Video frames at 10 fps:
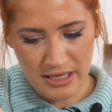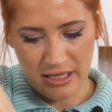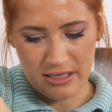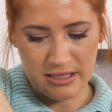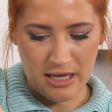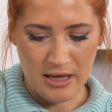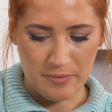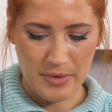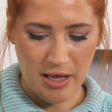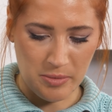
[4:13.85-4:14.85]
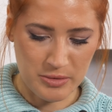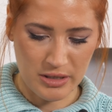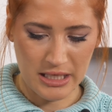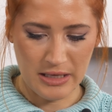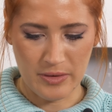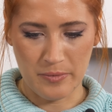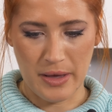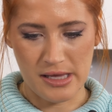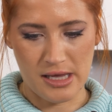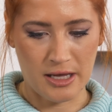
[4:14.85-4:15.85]
It helps with even
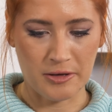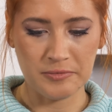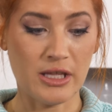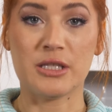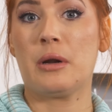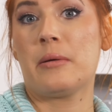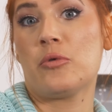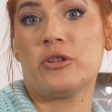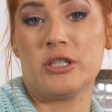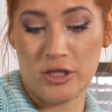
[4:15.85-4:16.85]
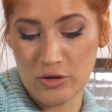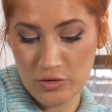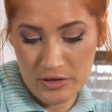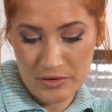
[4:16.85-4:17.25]
baking. So that's what I'm going to use.